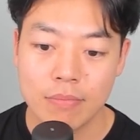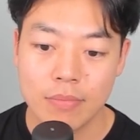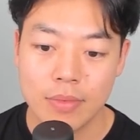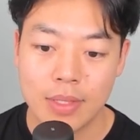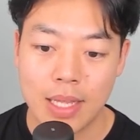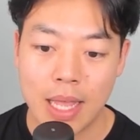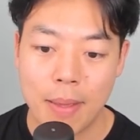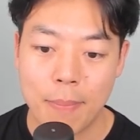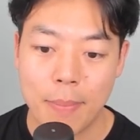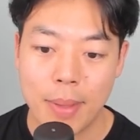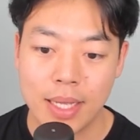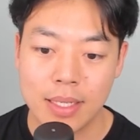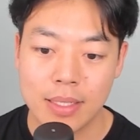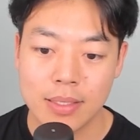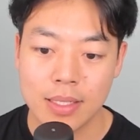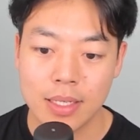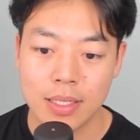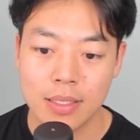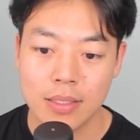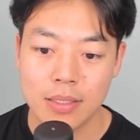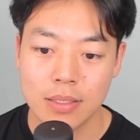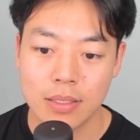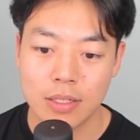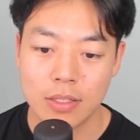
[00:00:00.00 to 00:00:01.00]
That makes
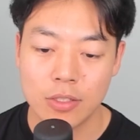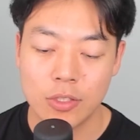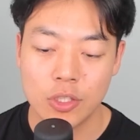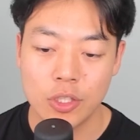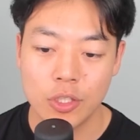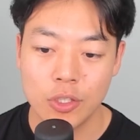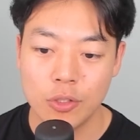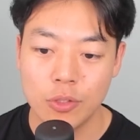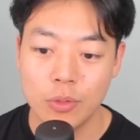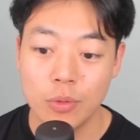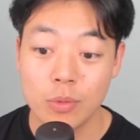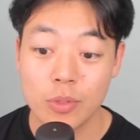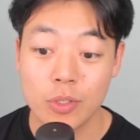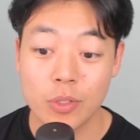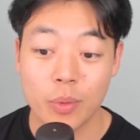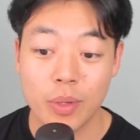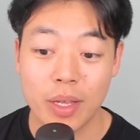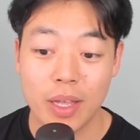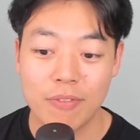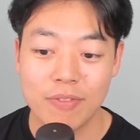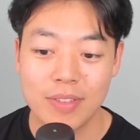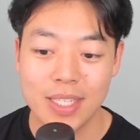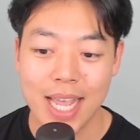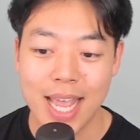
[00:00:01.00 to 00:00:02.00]
this a 2, so we
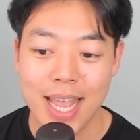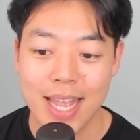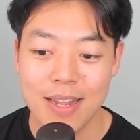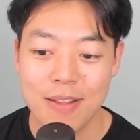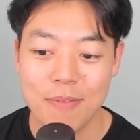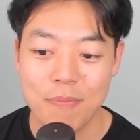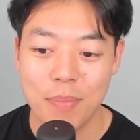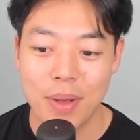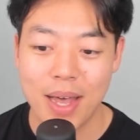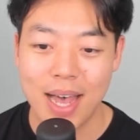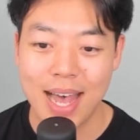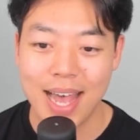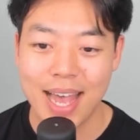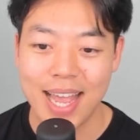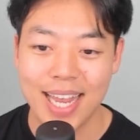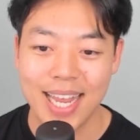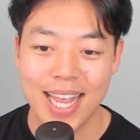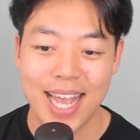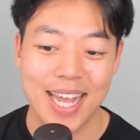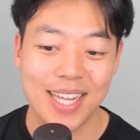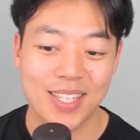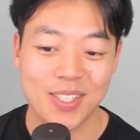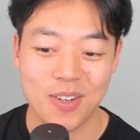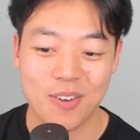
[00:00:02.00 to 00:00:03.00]
have 10 pi
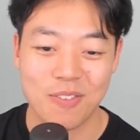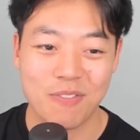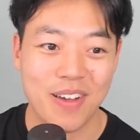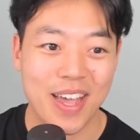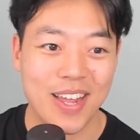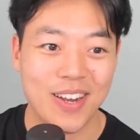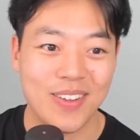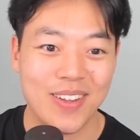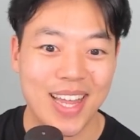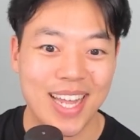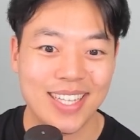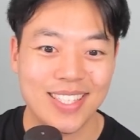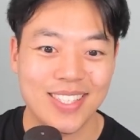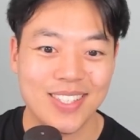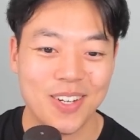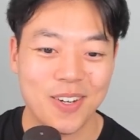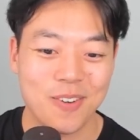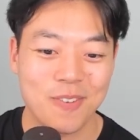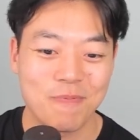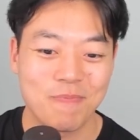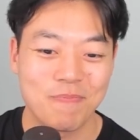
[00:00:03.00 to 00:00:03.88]
as our final answer.